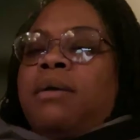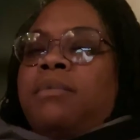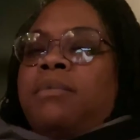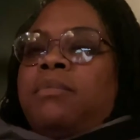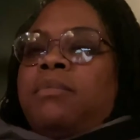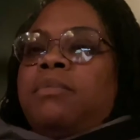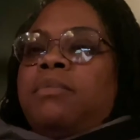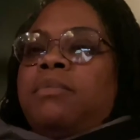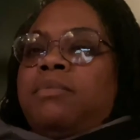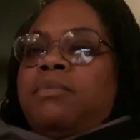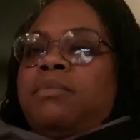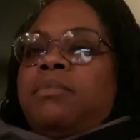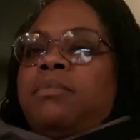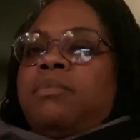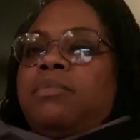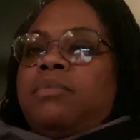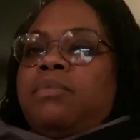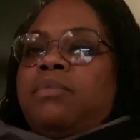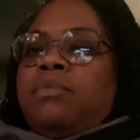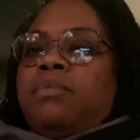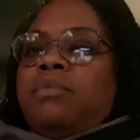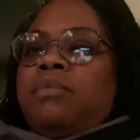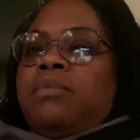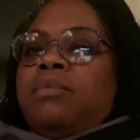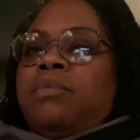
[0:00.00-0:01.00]
You know?
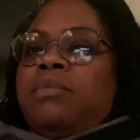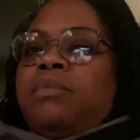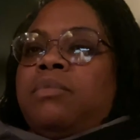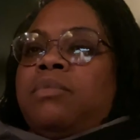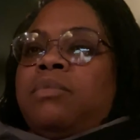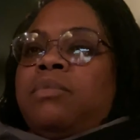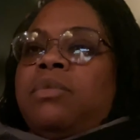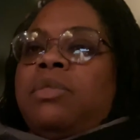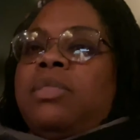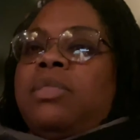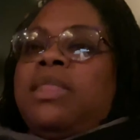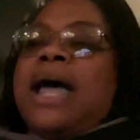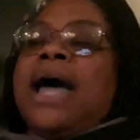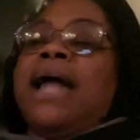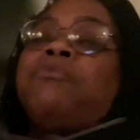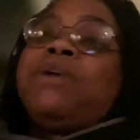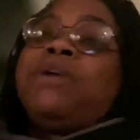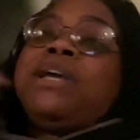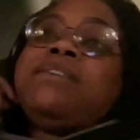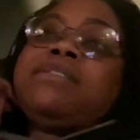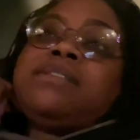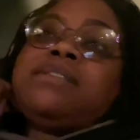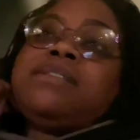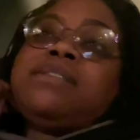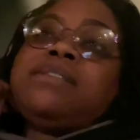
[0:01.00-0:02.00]
Okay. Not
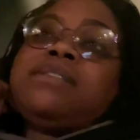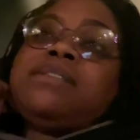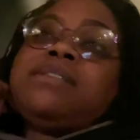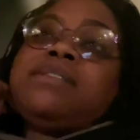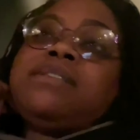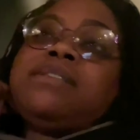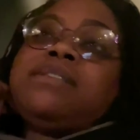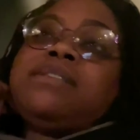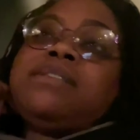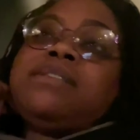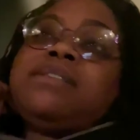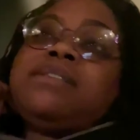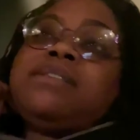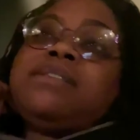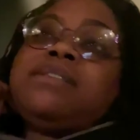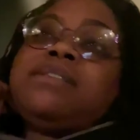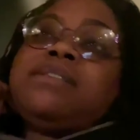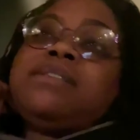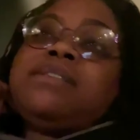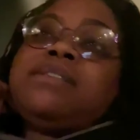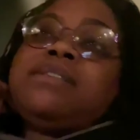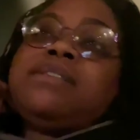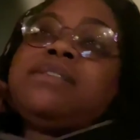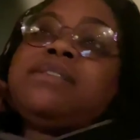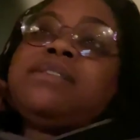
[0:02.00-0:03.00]
recently,
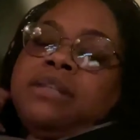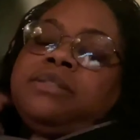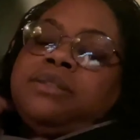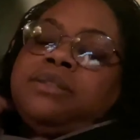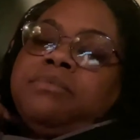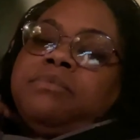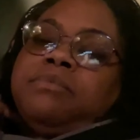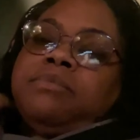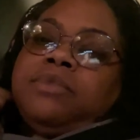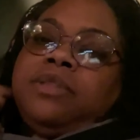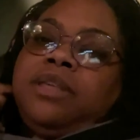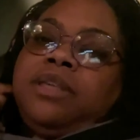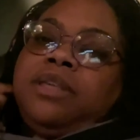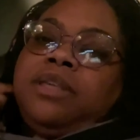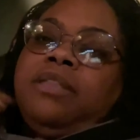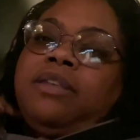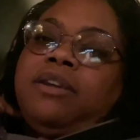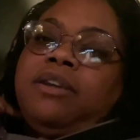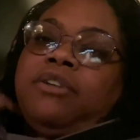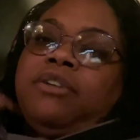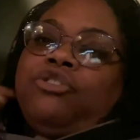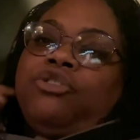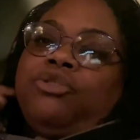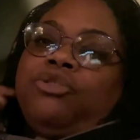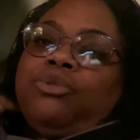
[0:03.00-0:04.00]
but he has had
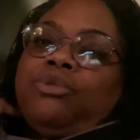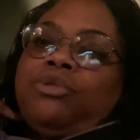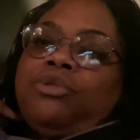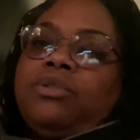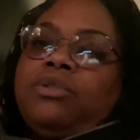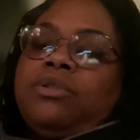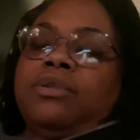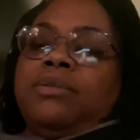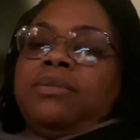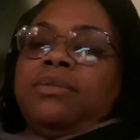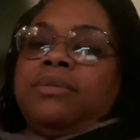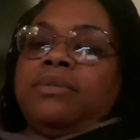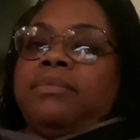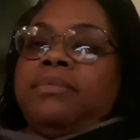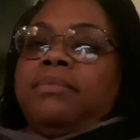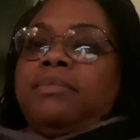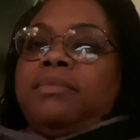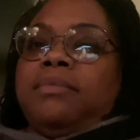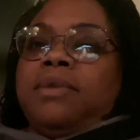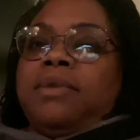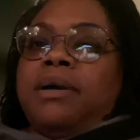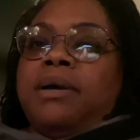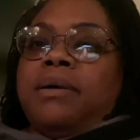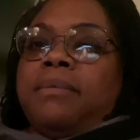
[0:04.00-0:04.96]
some teeth issues.